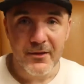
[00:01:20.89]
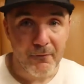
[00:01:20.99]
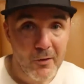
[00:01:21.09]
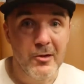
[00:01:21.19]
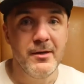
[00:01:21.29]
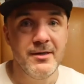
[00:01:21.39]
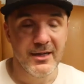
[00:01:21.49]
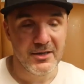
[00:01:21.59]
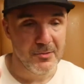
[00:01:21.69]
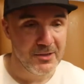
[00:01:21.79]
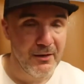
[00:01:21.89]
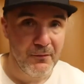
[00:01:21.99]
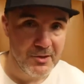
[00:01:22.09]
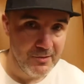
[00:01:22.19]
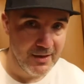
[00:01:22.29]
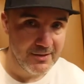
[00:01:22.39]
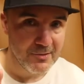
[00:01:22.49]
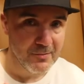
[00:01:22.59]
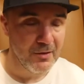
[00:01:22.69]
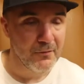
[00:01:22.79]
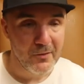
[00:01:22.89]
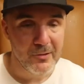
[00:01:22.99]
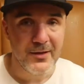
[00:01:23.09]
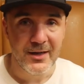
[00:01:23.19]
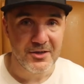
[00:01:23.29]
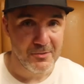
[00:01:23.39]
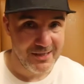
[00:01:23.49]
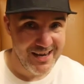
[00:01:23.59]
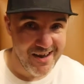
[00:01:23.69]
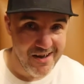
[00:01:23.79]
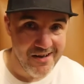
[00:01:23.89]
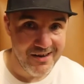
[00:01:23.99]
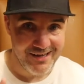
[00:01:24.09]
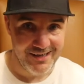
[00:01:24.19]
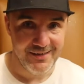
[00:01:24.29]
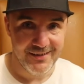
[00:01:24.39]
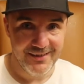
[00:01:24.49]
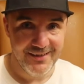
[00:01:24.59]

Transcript: The following day, she was here for 2 days in a row. The following day, she was here early.